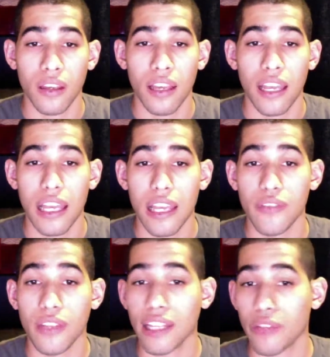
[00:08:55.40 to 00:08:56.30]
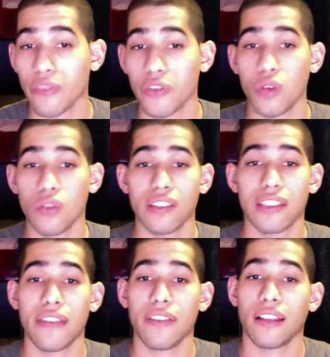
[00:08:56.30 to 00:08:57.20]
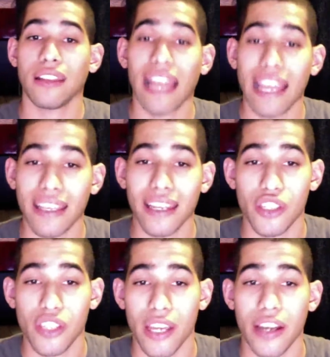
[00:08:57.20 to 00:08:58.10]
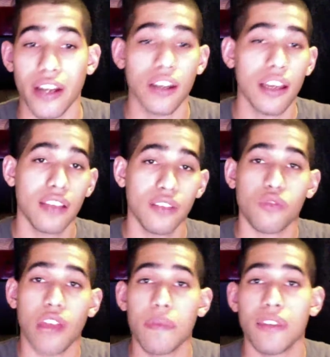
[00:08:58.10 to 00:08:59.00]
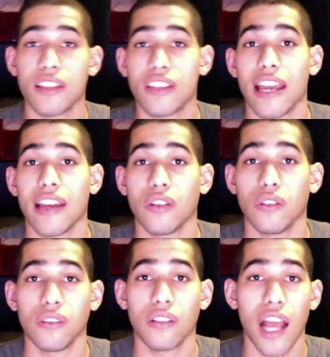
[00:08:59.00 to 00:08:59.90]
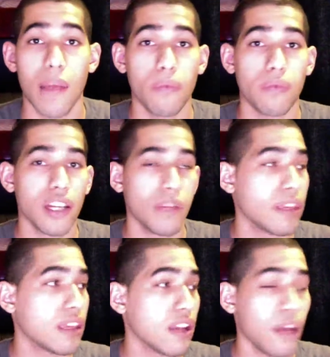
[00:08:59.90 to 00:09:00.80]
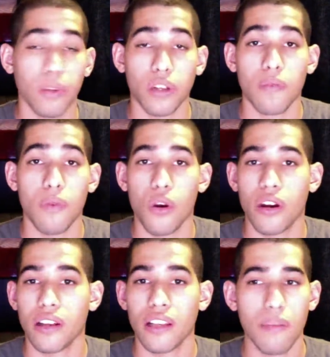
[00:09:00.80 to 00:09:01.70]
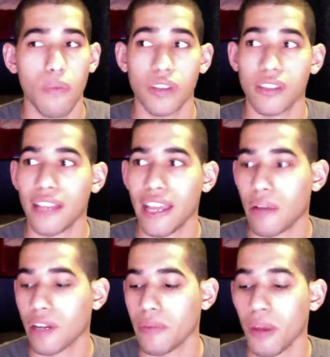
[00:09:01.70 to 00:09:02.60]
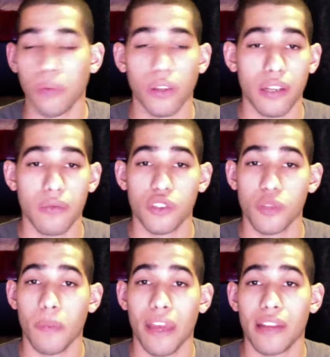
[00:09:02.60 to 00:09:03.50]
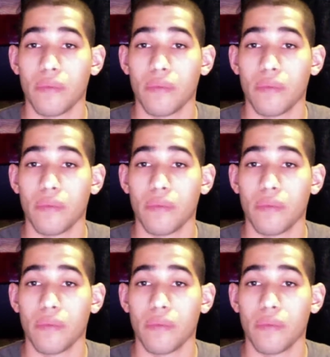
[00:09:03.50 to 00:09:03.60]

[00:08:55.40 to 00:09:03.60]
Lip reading: If you like the review, just give it a like and a share. Subscribe to the channel. I'm going to be uploading more. More today, I'm going to be uploading Superman and